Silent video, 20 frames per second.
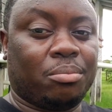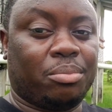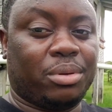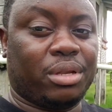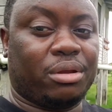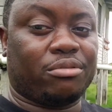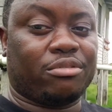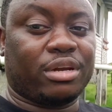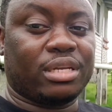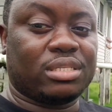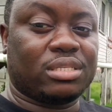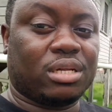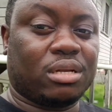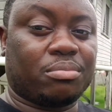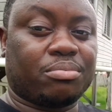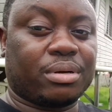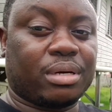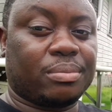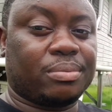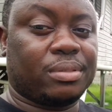build a rental
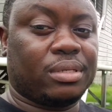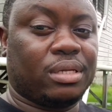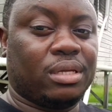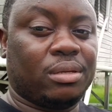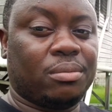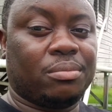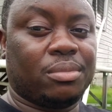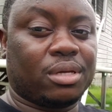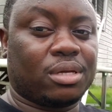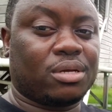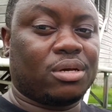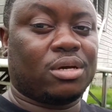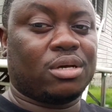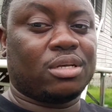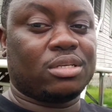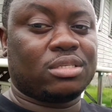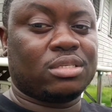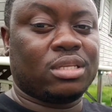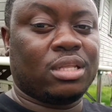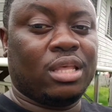property,
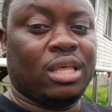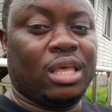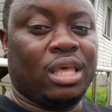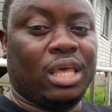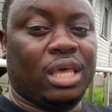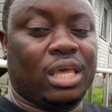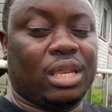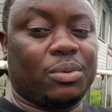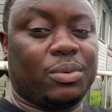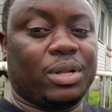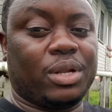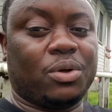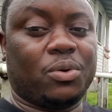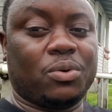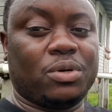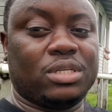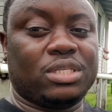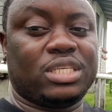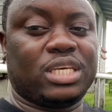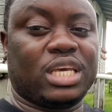because it will
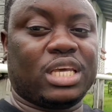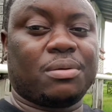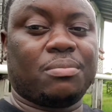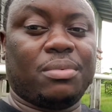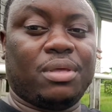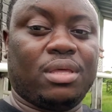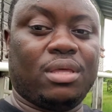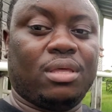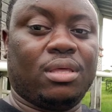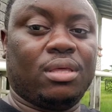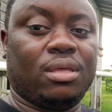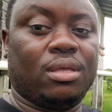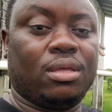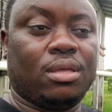only take me